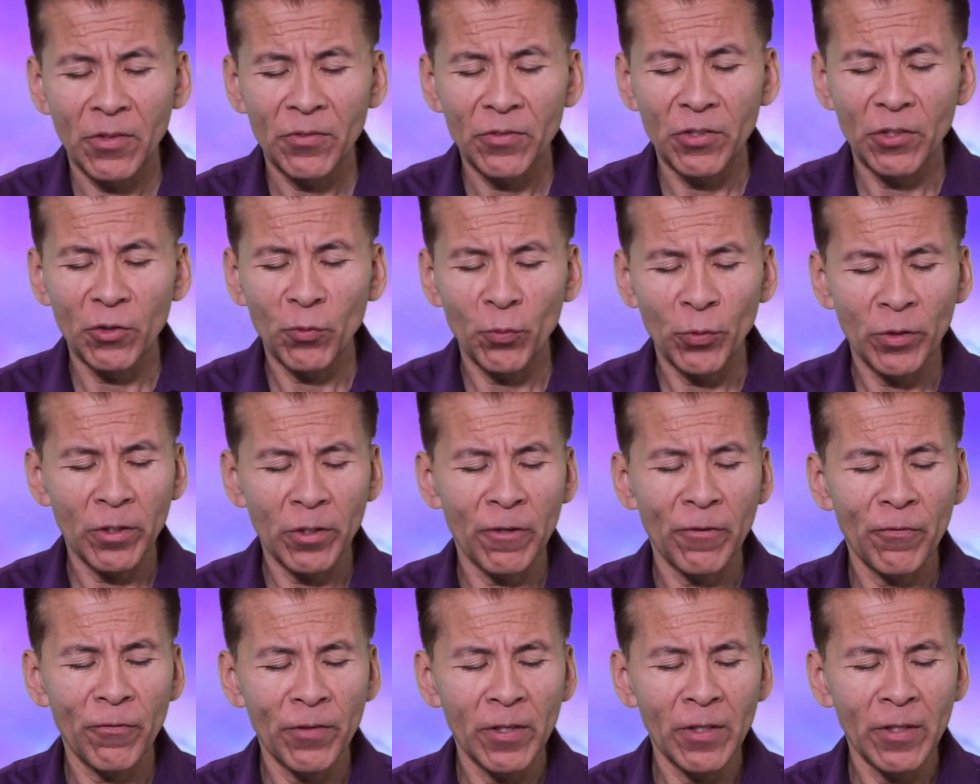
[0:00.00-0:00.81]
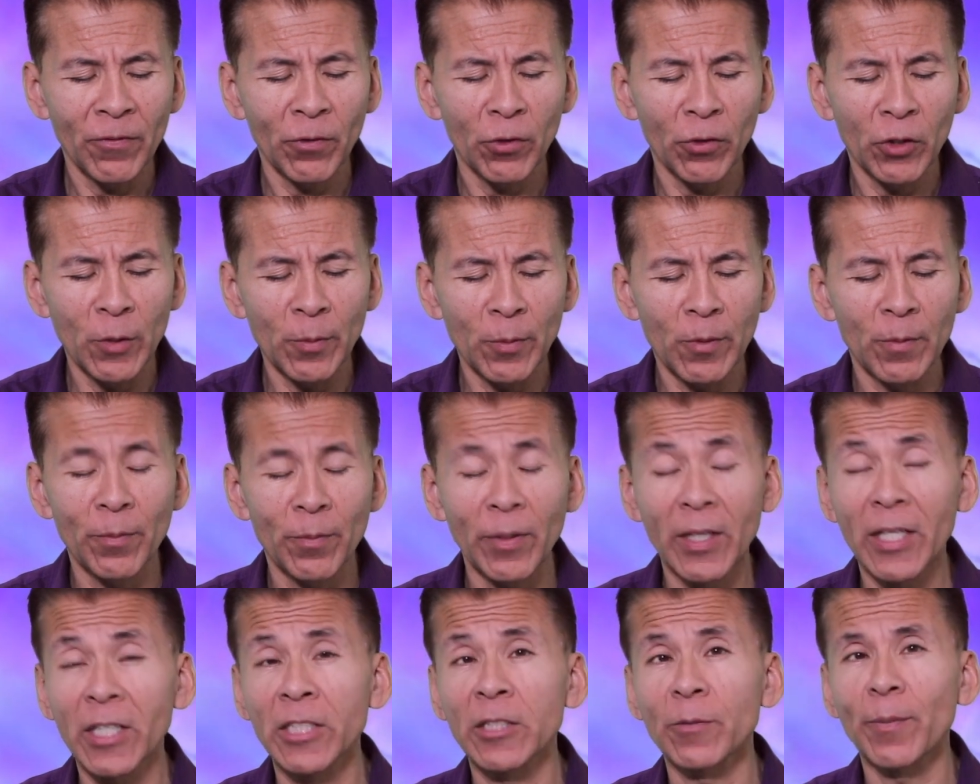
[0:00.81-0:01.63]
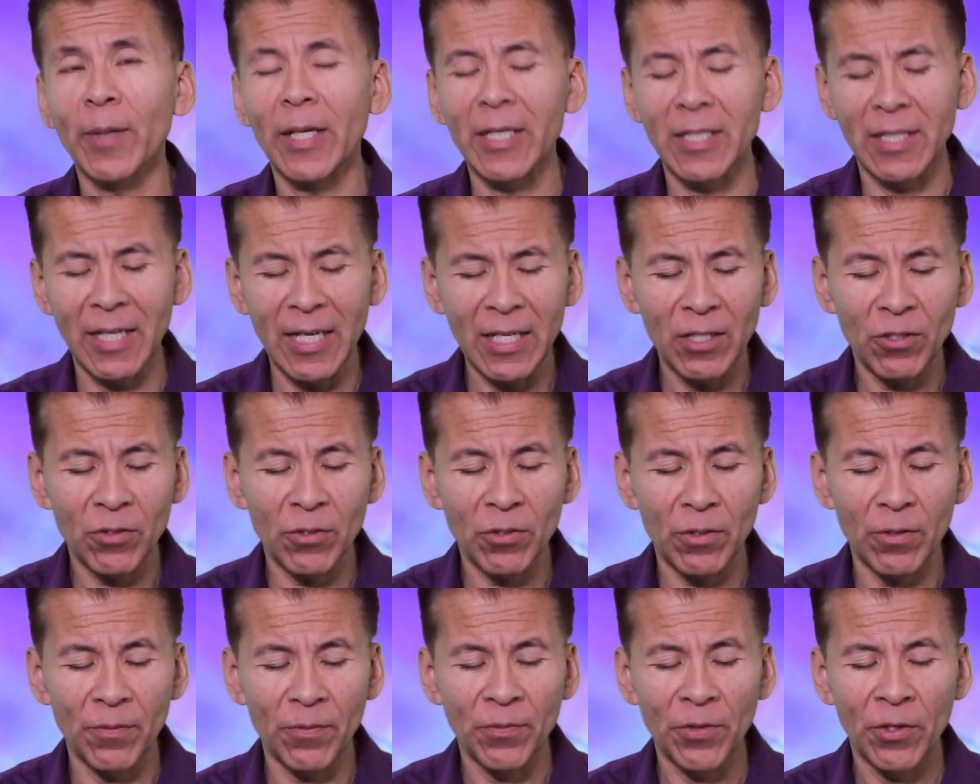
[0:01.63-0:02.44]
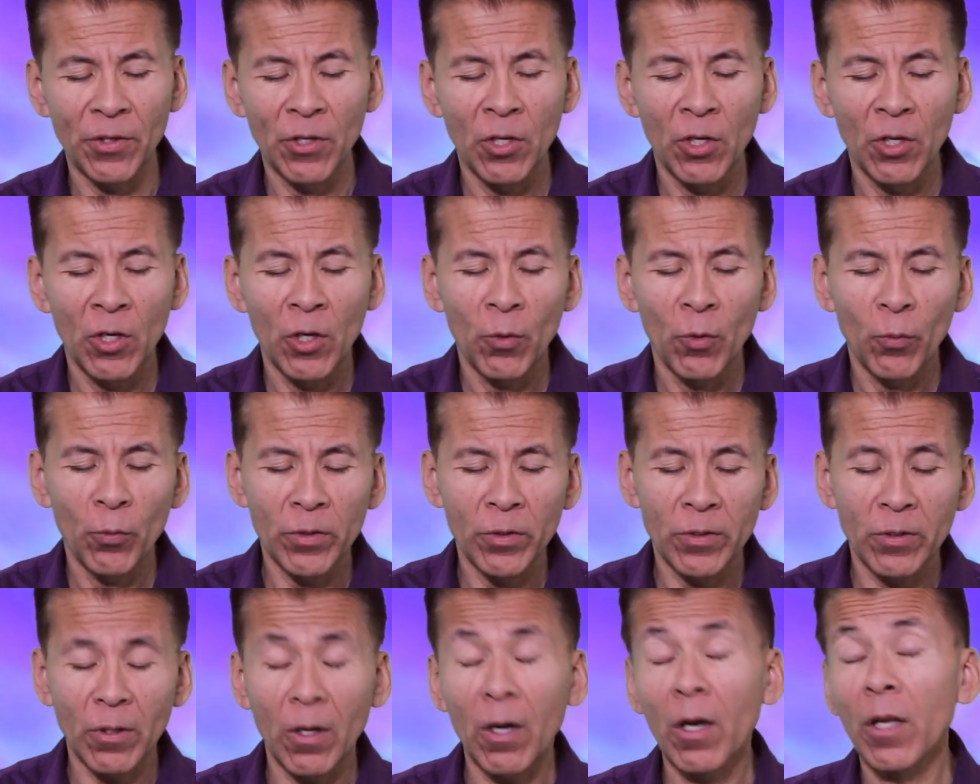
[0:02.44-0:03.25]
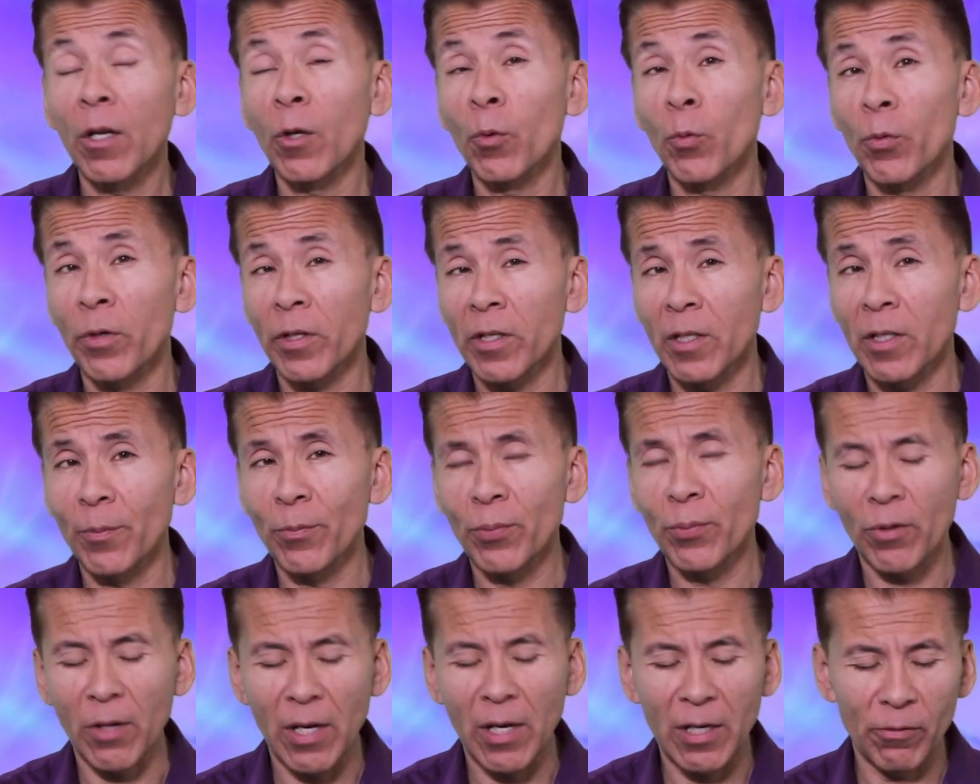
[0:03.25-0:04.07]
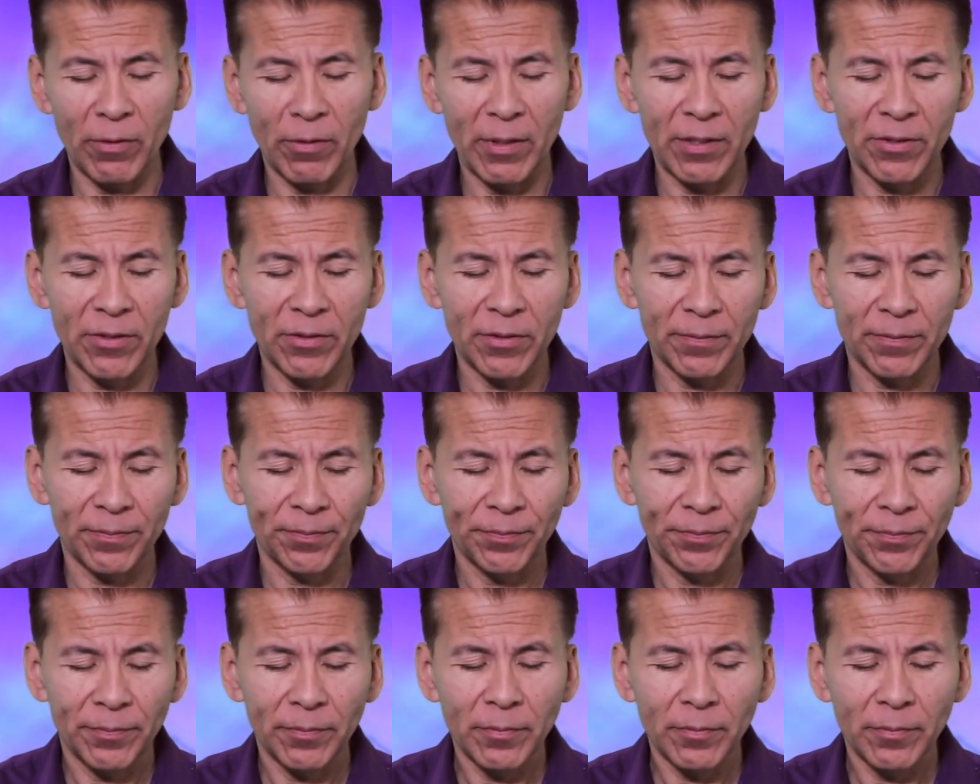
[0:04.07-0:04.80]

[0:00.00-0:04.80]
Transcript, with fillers: Since we are fearful human beings by nature, we are all a work in progress.